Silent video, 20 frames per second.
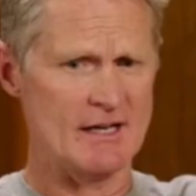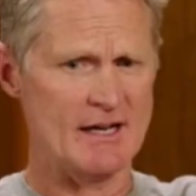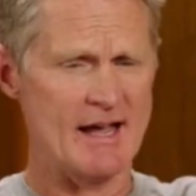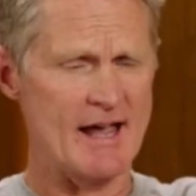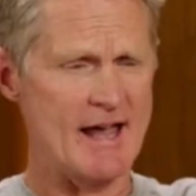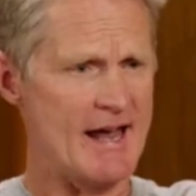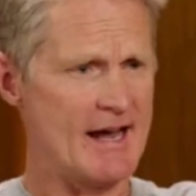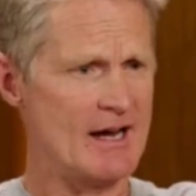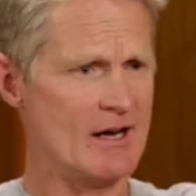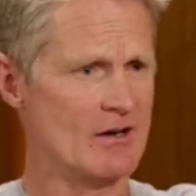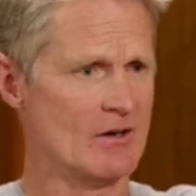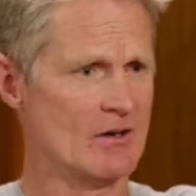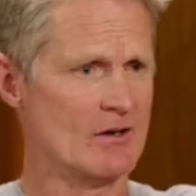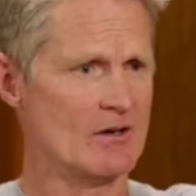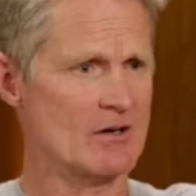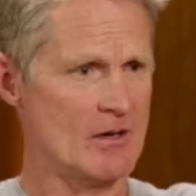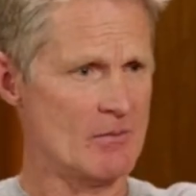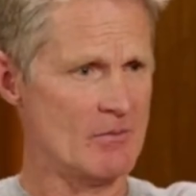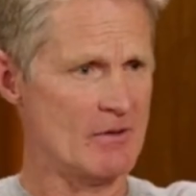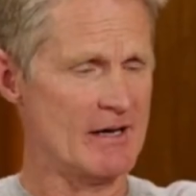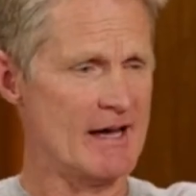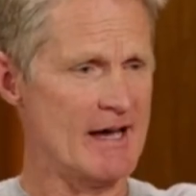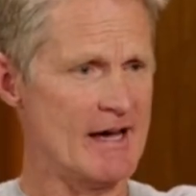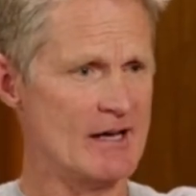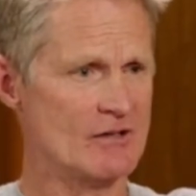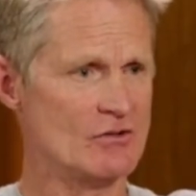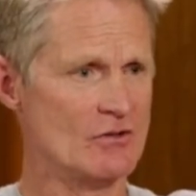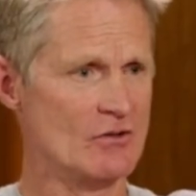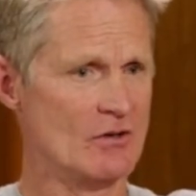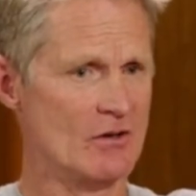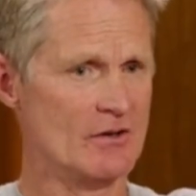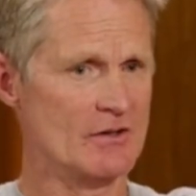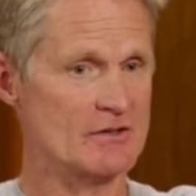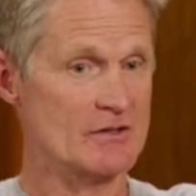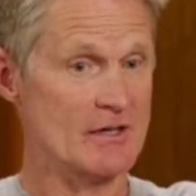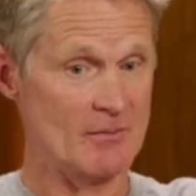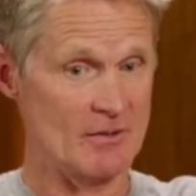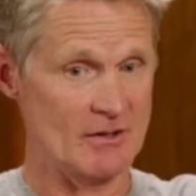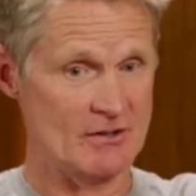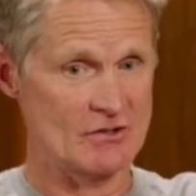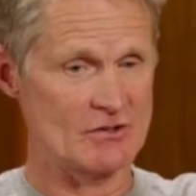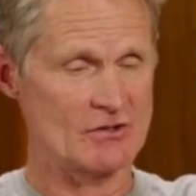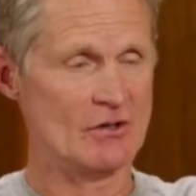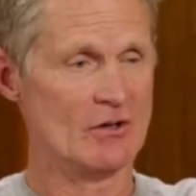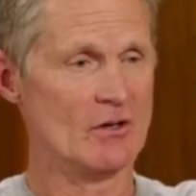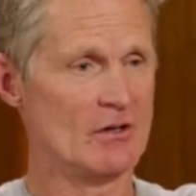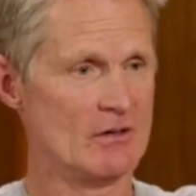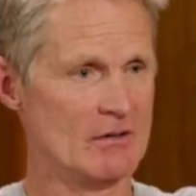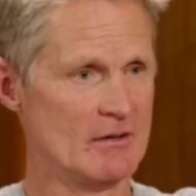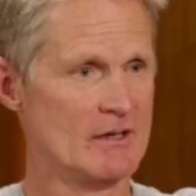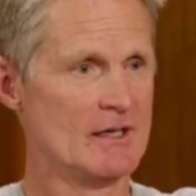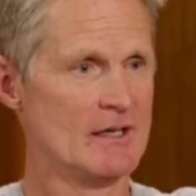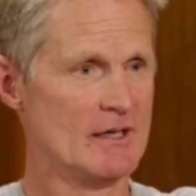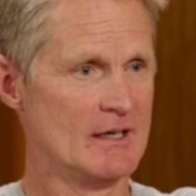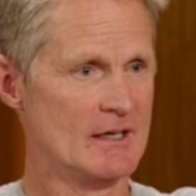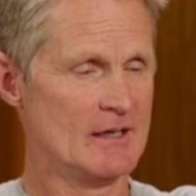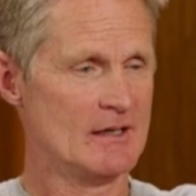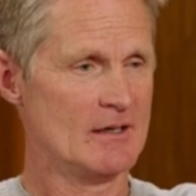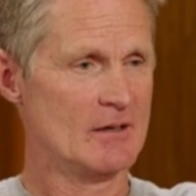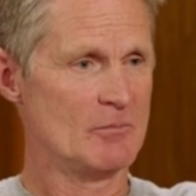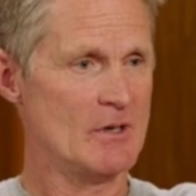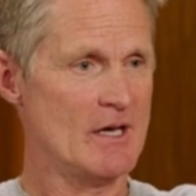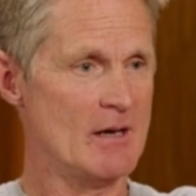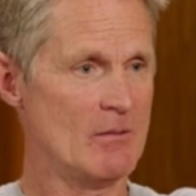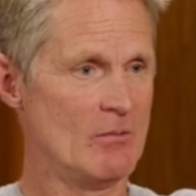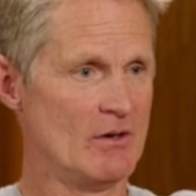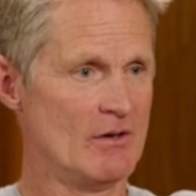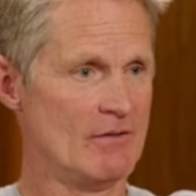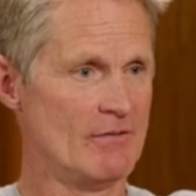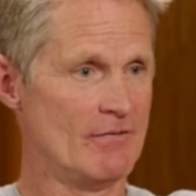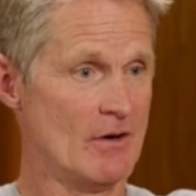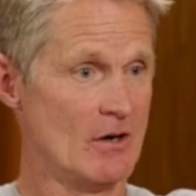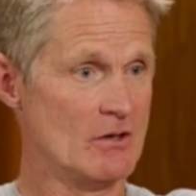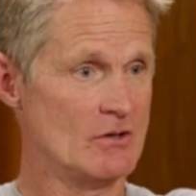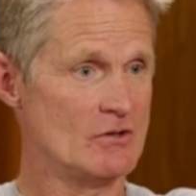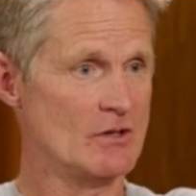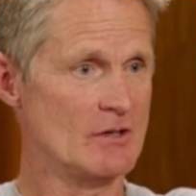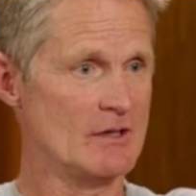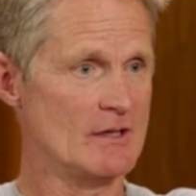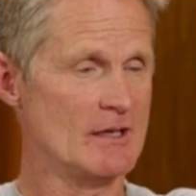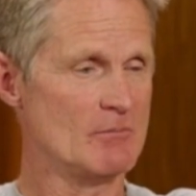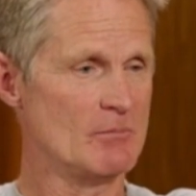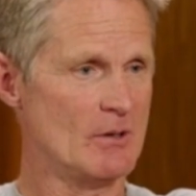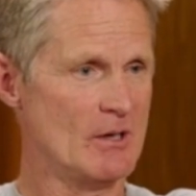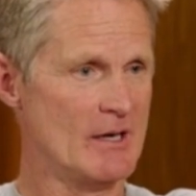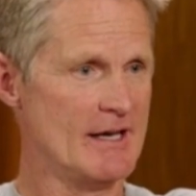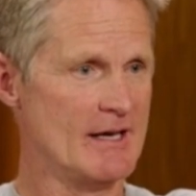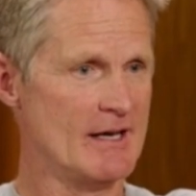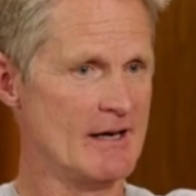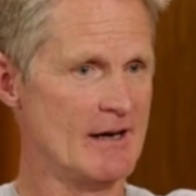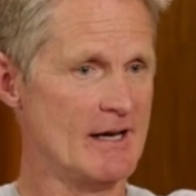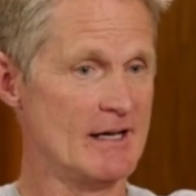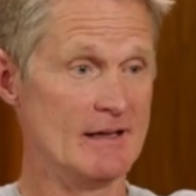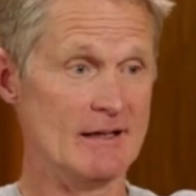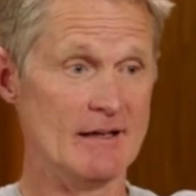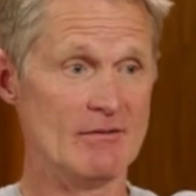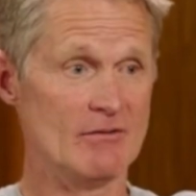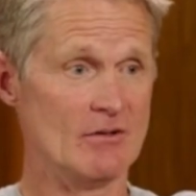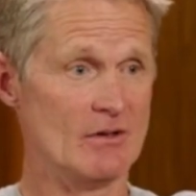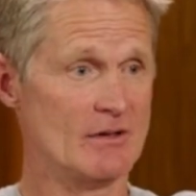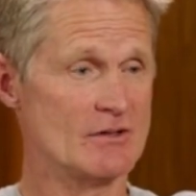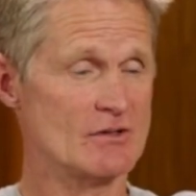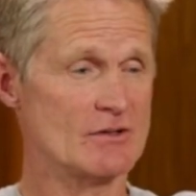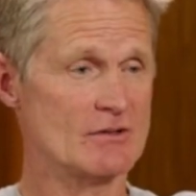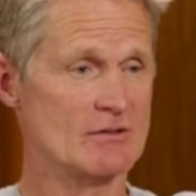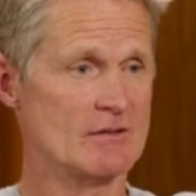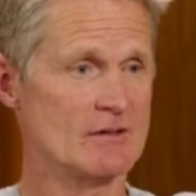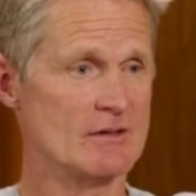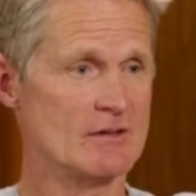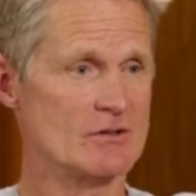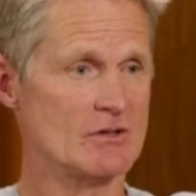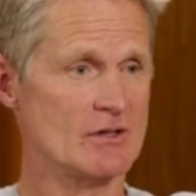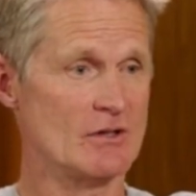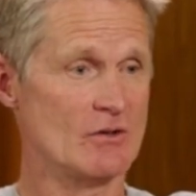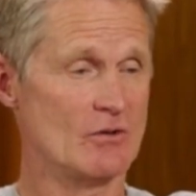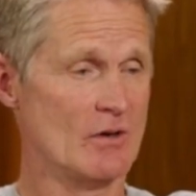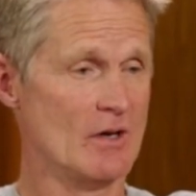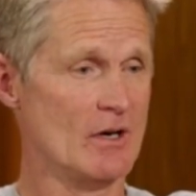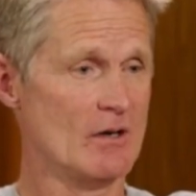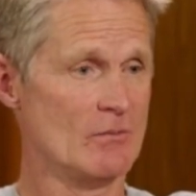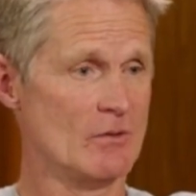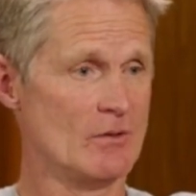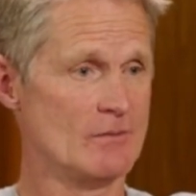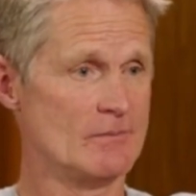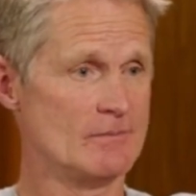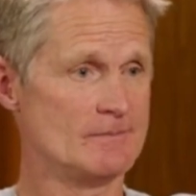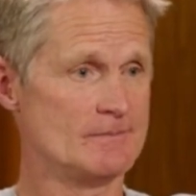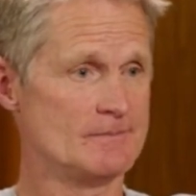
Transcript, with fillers: and anger coming at you all the time and still be able to function and play at a high level. It's it's incredible.